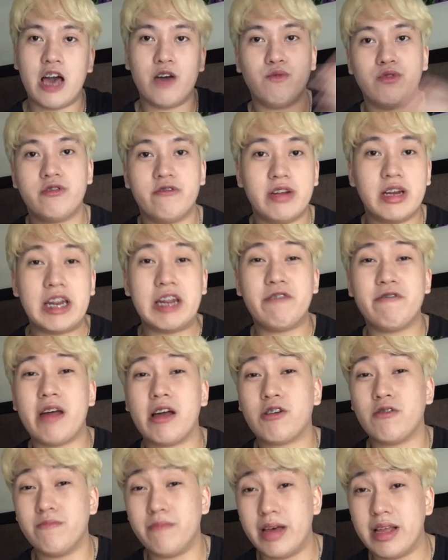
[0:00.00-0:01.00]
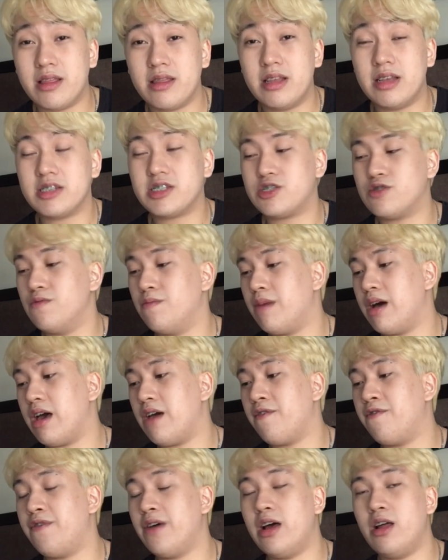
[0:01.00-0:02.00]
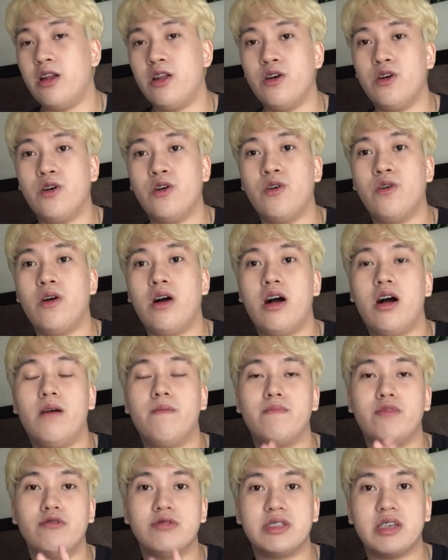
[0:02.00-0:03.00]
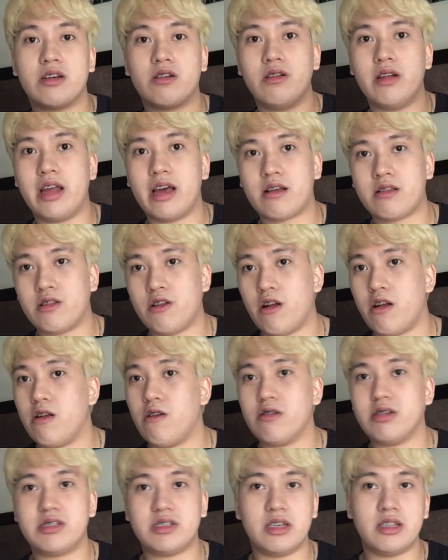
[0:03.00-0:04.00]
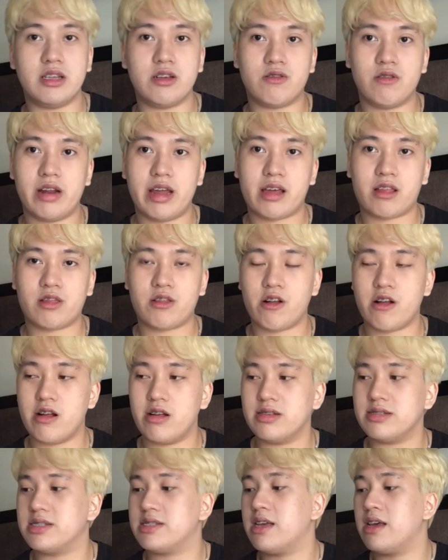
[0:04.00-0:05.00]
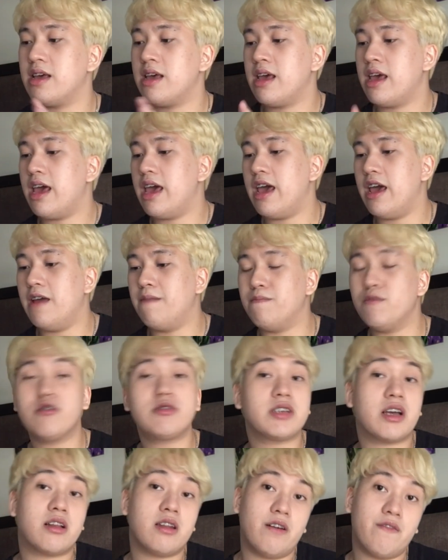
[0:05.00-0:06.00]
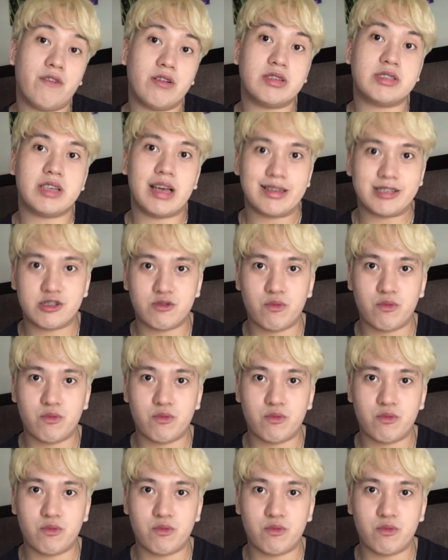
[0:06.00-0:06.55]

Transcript: would really recommend this to my fellow um, music collector or C D collectors and music lovers as